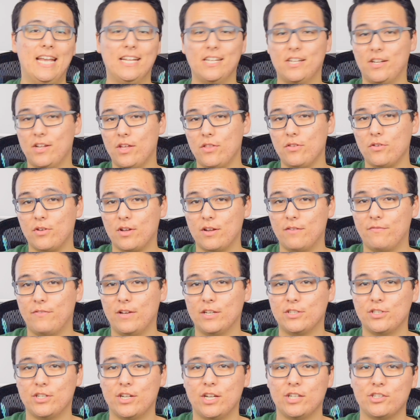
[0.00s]
And another
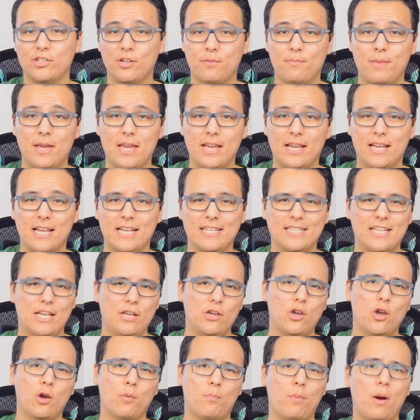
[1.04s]
confession I should make is that
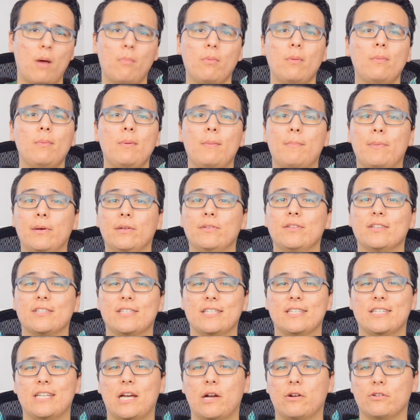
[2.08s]
you could probably build
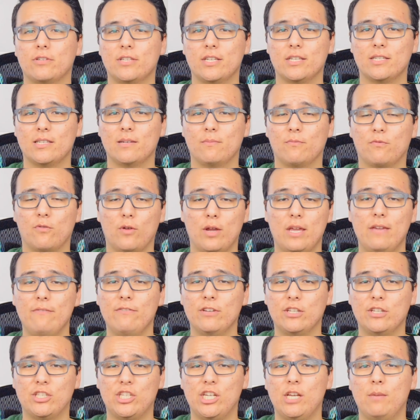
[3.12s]
this entire system for
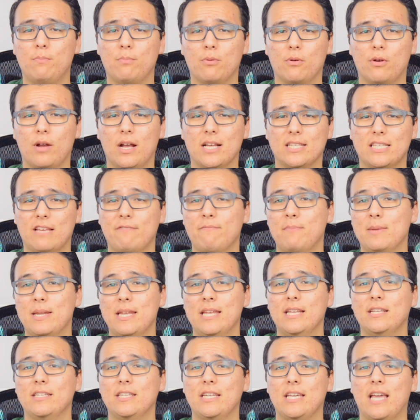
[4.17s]
even cheaper, as I've been
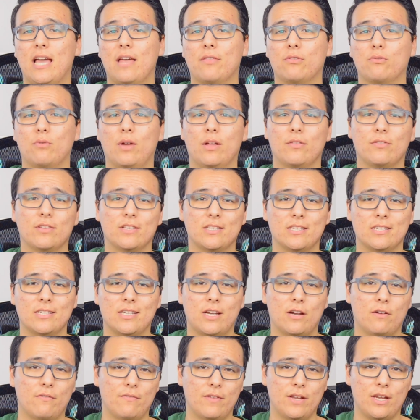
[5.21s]
hinting at throughout this
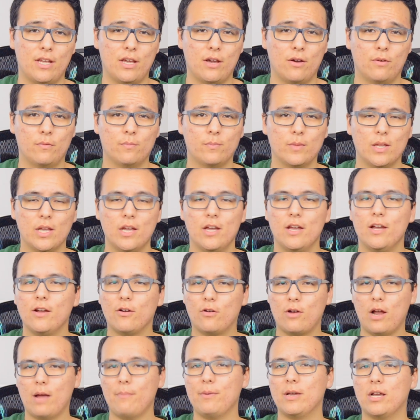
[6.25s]
entire video.
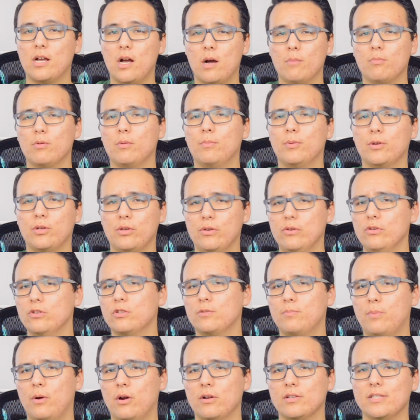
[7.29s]
Grabbing comparable
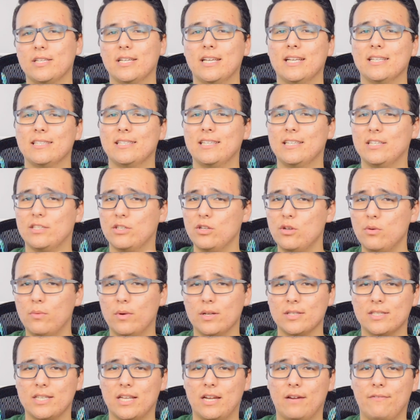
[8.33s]
used parts against these new
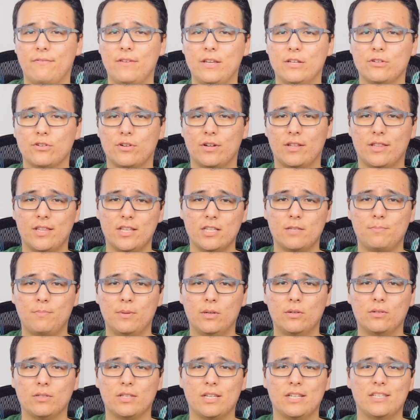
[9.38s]
ones that I featured in this
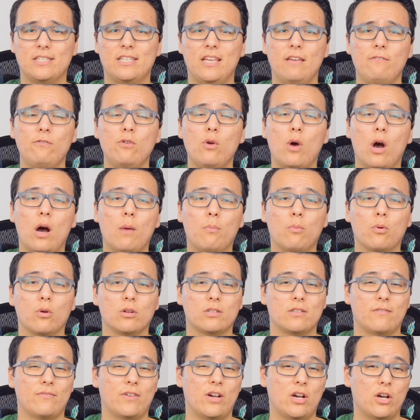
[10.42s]
build could save you
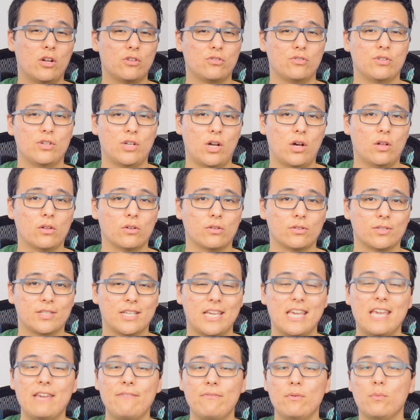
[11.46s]
upwards of
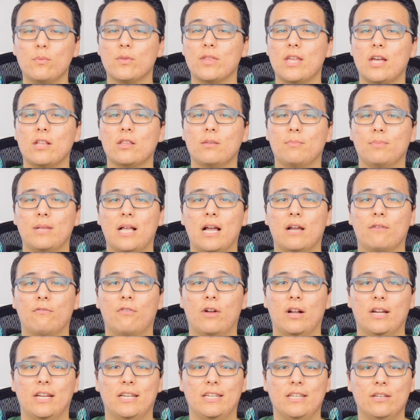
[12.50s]
$100, even without the Black
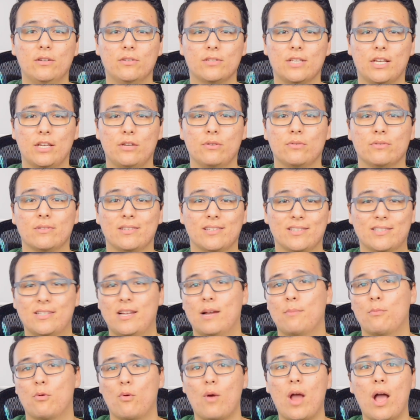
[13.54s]
Friday deals I used this
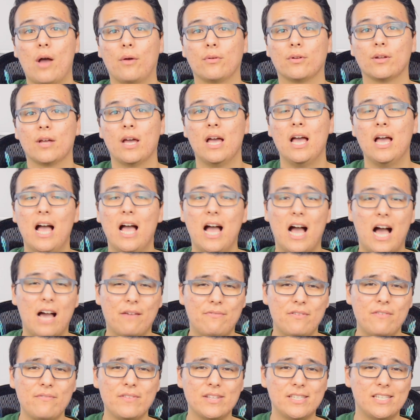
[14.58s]
time around.
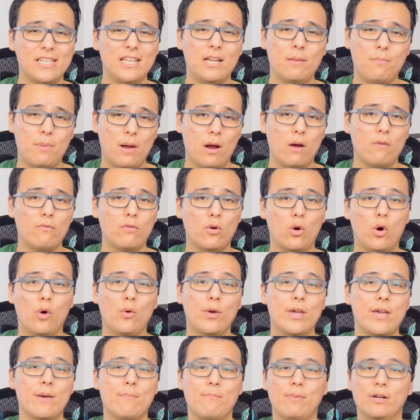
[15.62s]
I've even seen a powerful
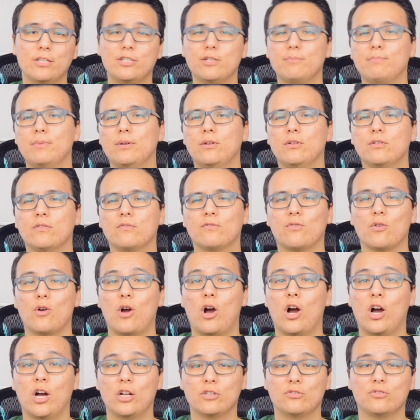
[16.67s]
OEM budget build for
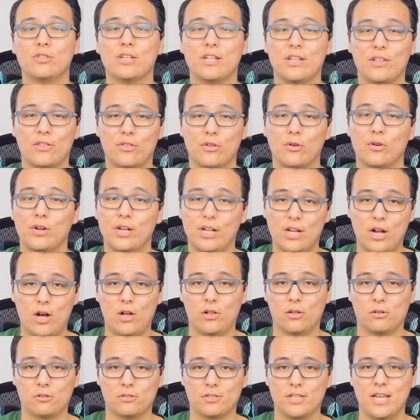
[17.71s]

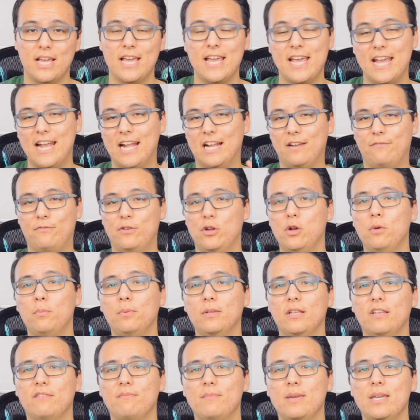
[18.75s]
$130, and if you don't
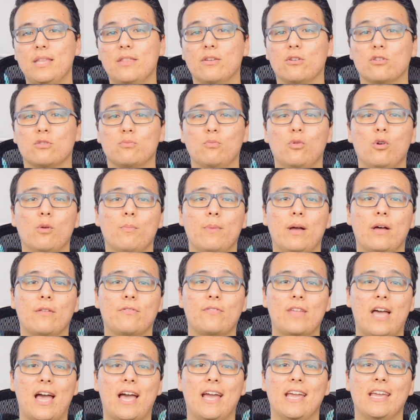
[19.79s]
believe me, there's more about
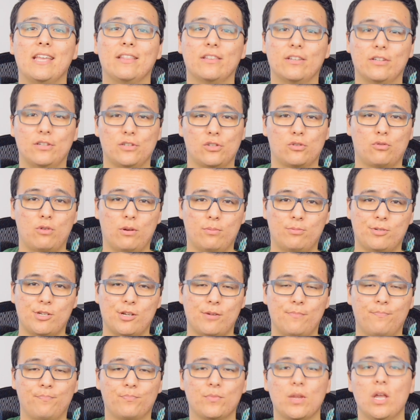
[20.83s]
that in the
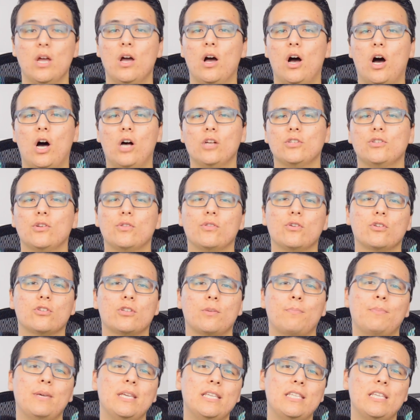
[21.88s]
description. Also, there's
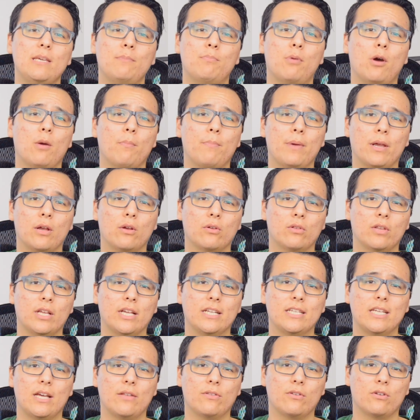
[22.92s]
a PC part picker
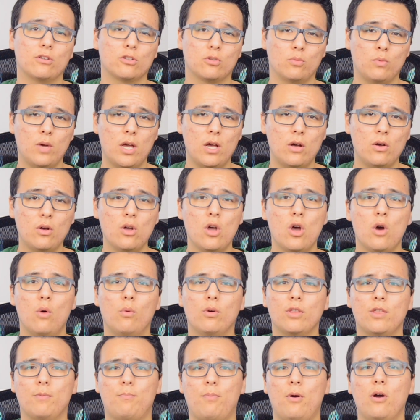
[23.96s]
link down there as well,
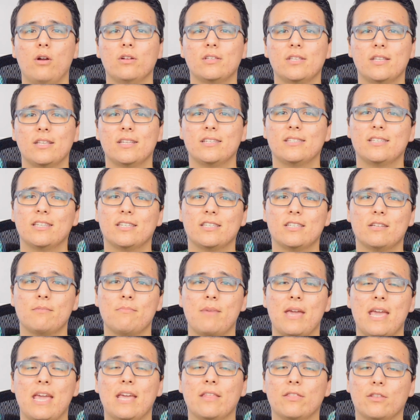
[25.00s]
with the parts in the
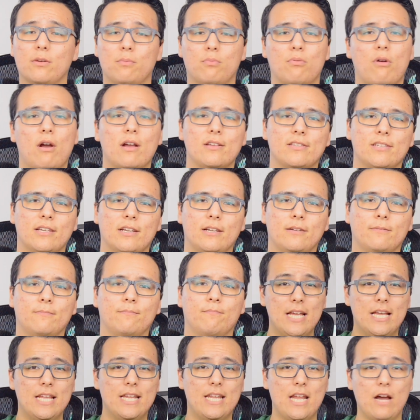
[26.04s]
system and their pricing.
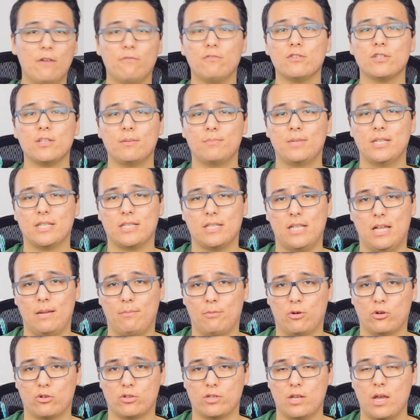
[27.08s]
Now for some
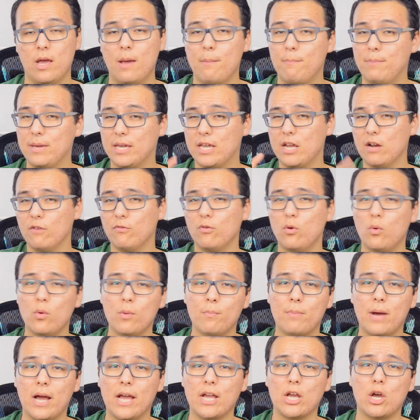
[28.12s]
disclaimers. Be careful when
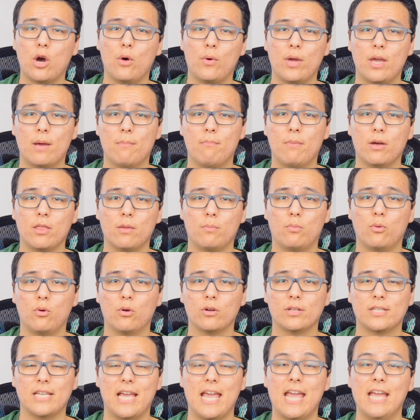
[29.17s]
buying OEM
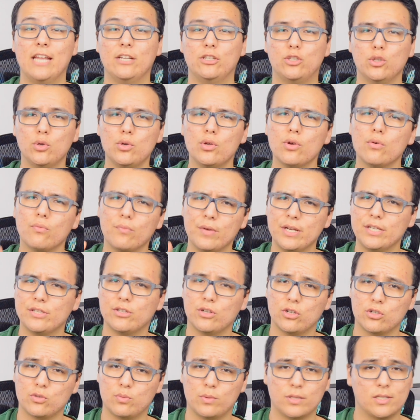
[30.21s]
motherboards, and do your
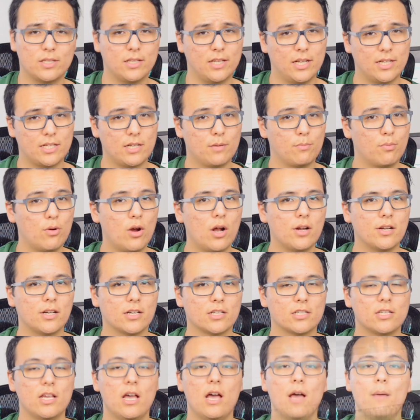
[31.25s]
research when selecting
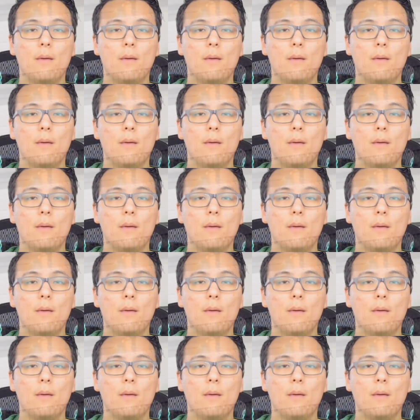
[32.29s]
products,